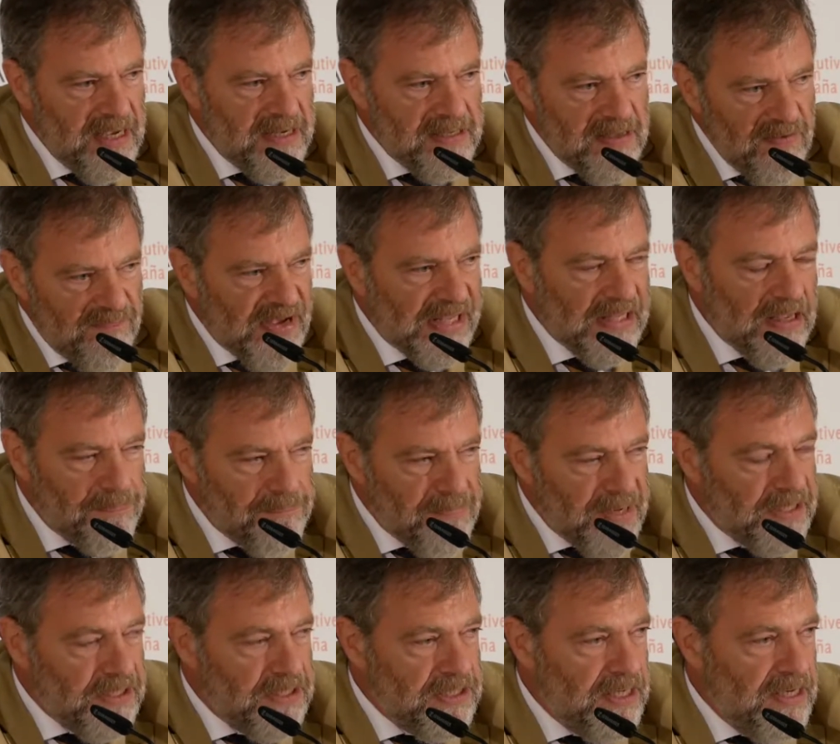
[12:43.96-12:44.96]

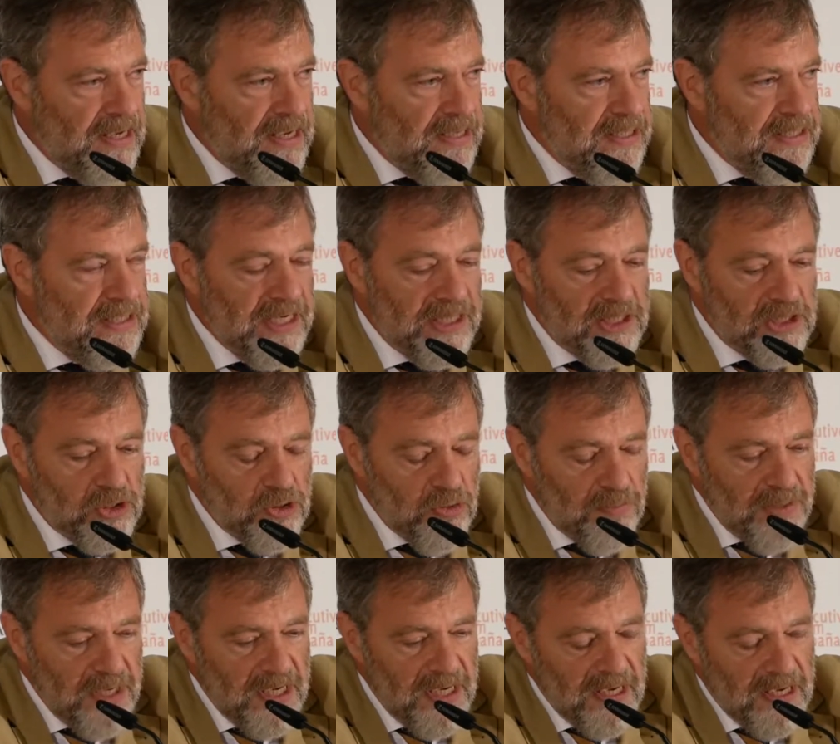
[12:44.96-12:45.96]
development, needs to
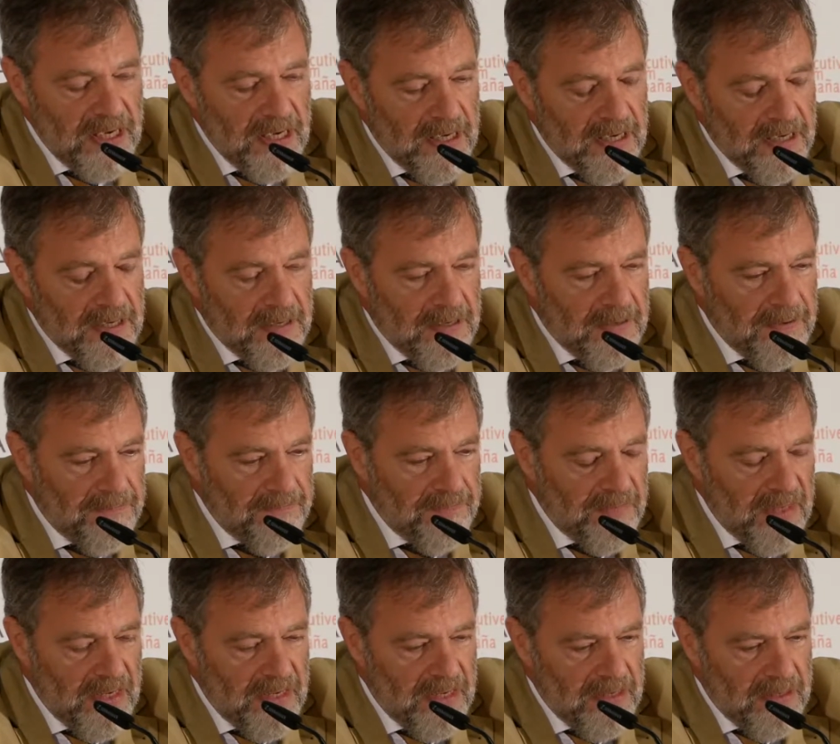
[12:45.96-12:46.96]
be
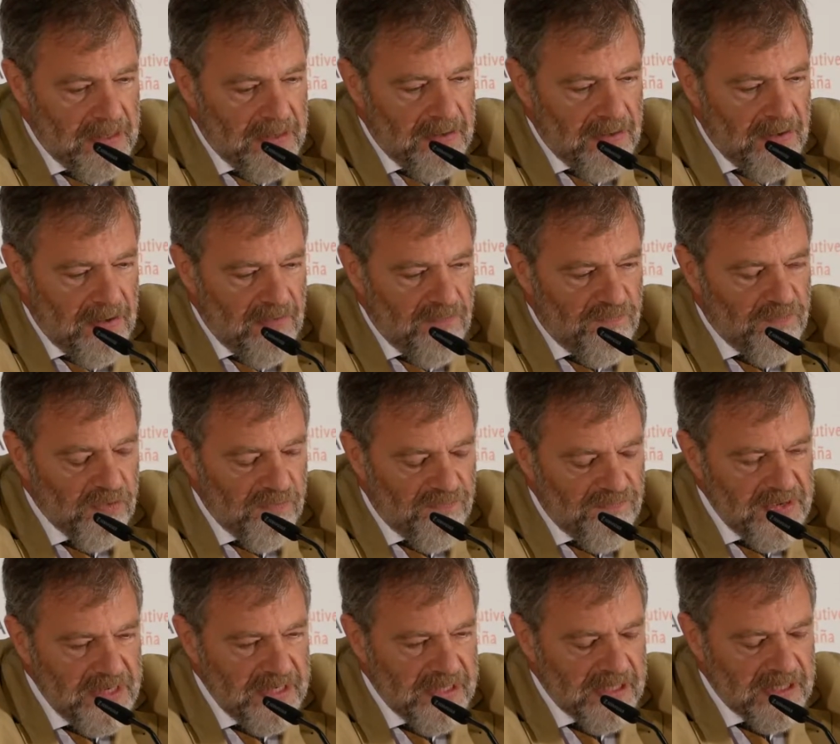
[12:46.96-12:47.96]

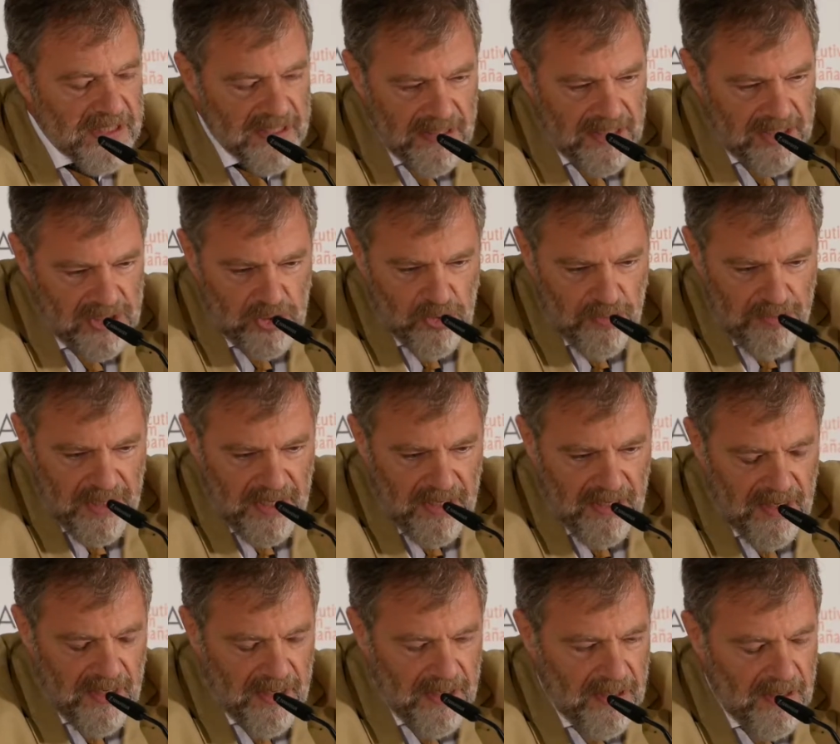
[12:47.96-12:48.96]
fulfilled and needs to
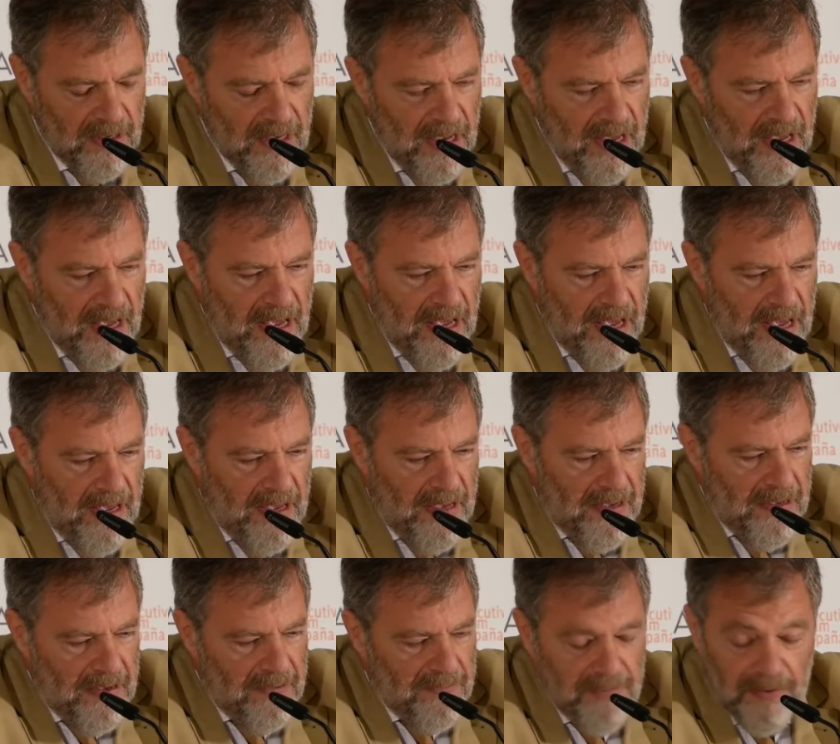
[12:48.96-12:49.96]
be,
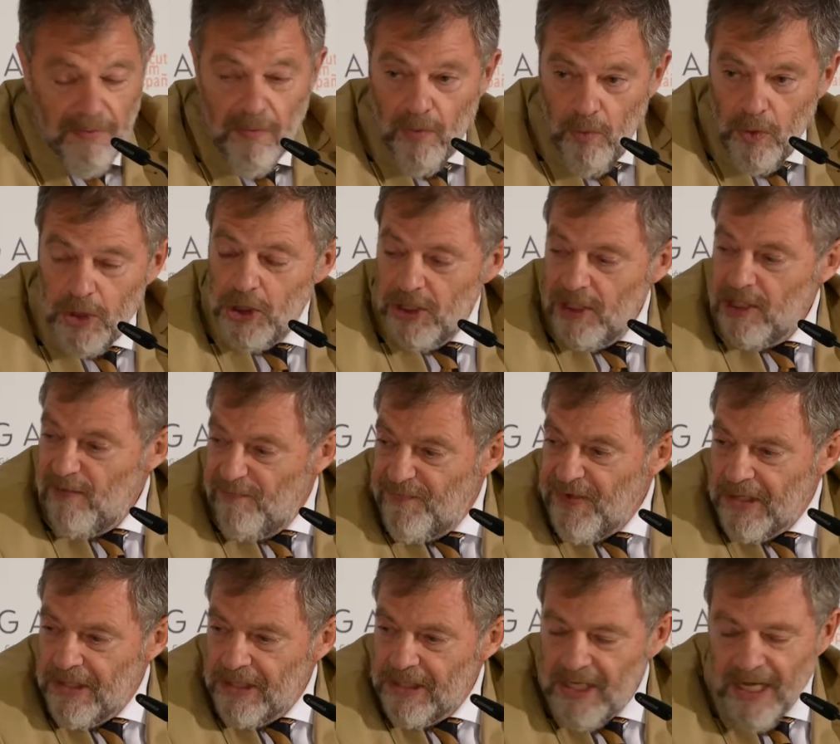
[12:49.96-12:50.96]
which is a
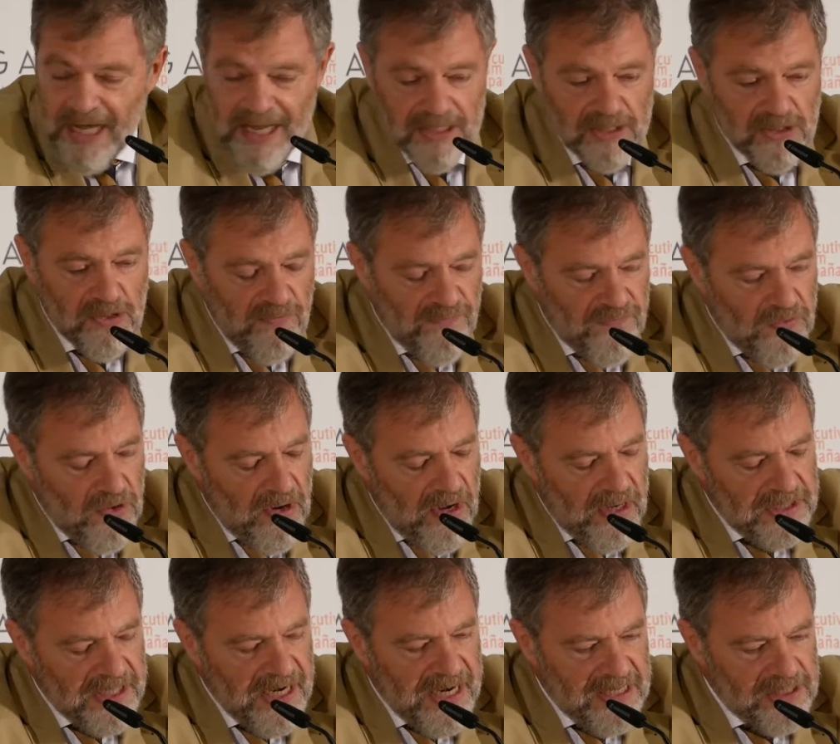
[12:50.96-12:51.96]
difficult task,
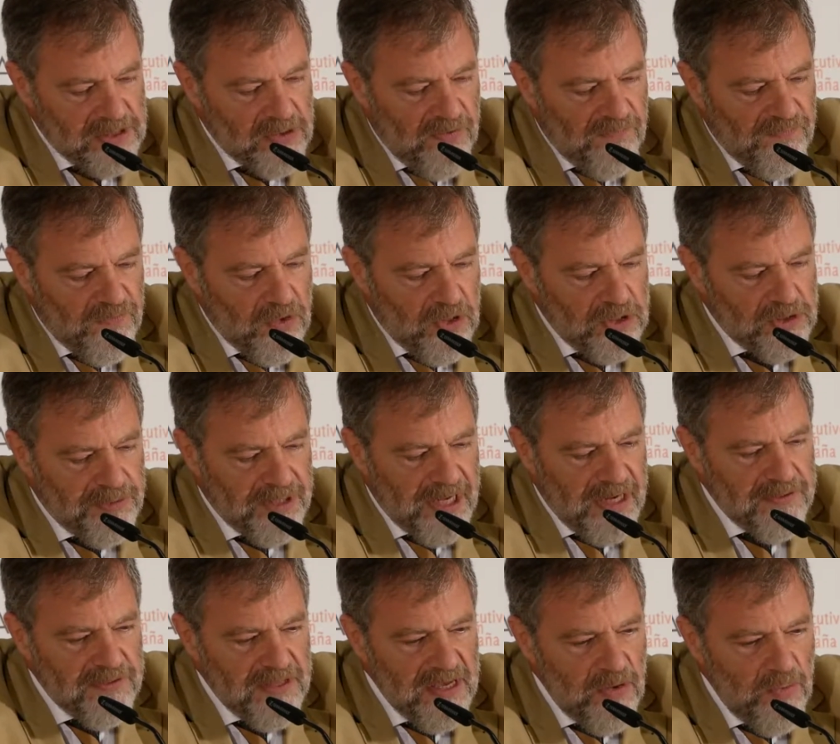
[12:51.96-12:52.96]
of course. But
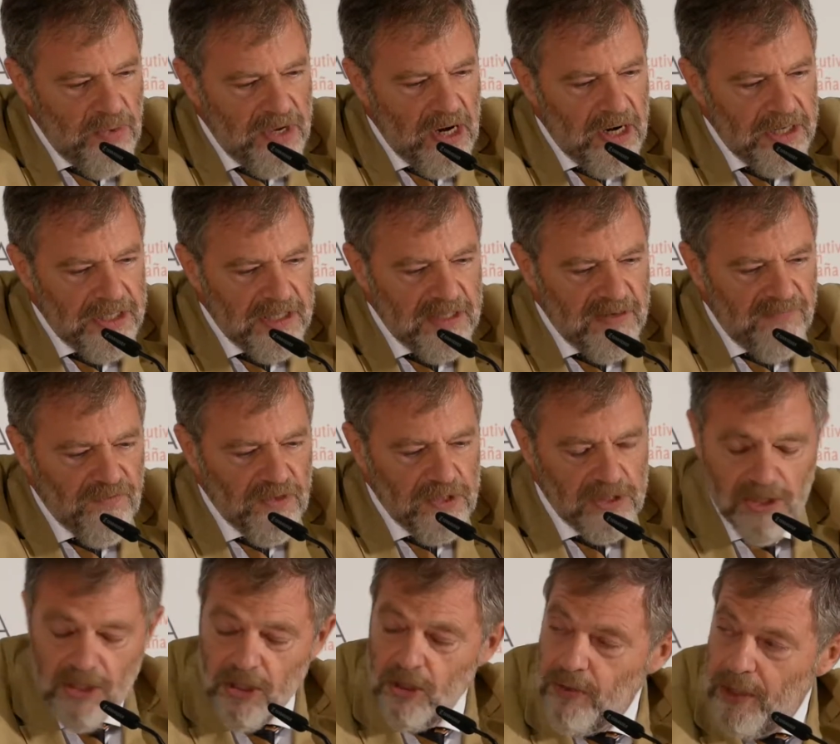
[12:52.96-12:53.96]
I think we are in a different
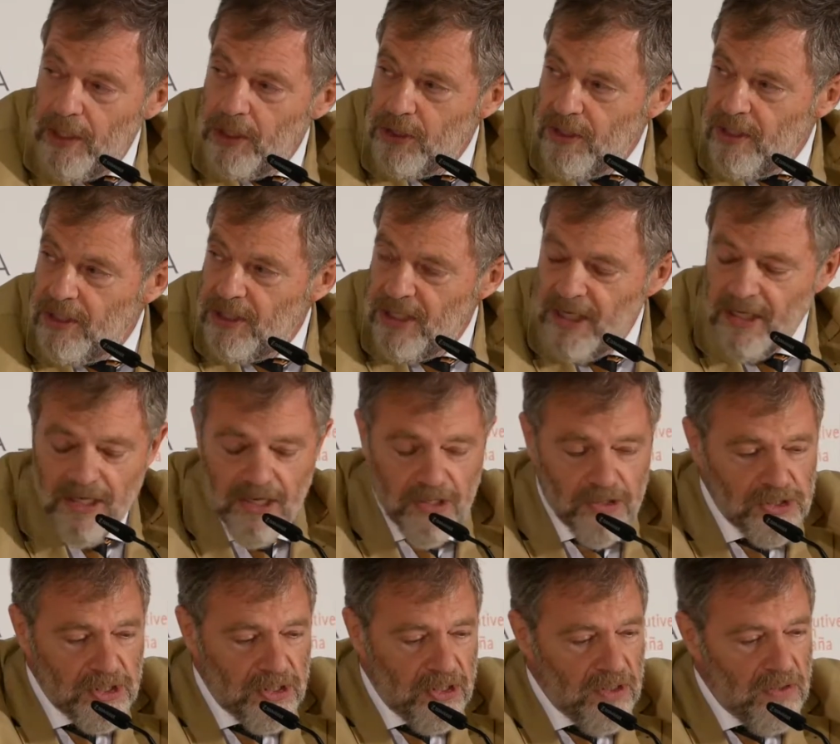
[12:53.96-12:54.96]
situation than 10
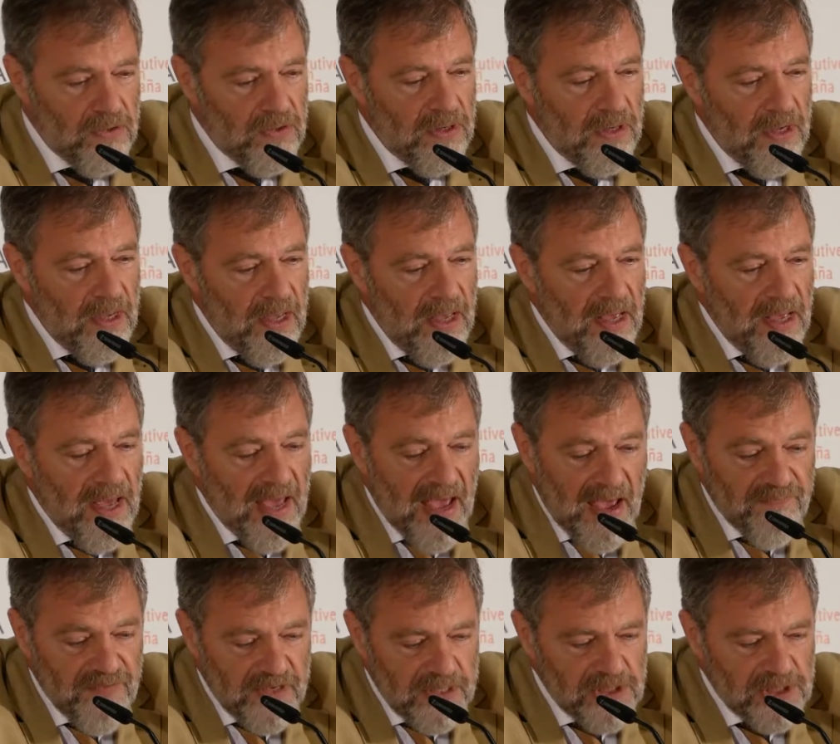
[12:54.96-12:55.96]
years ago. Mm-hmm.
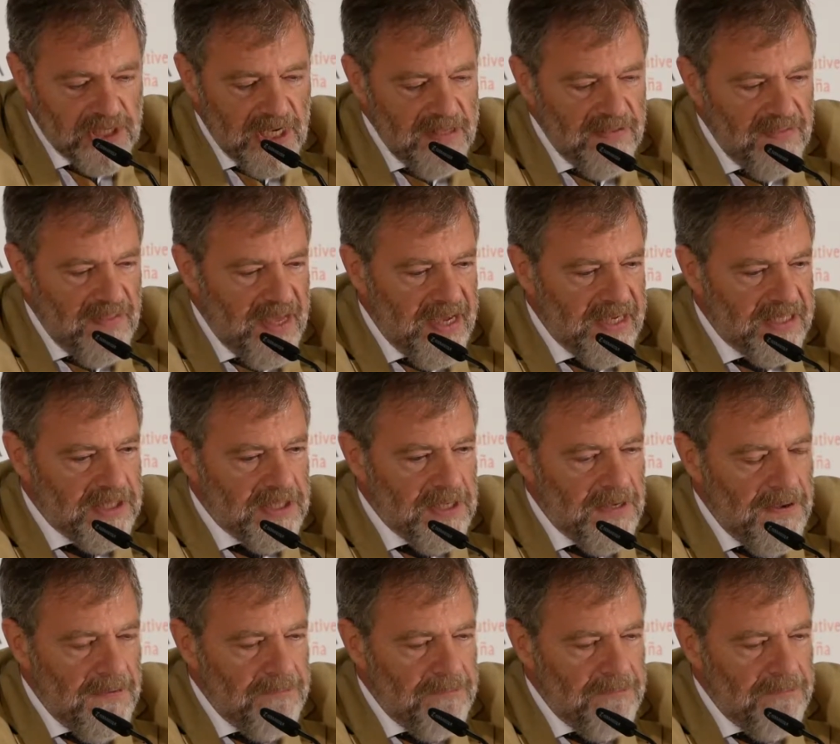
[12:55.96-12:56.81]
Having said that,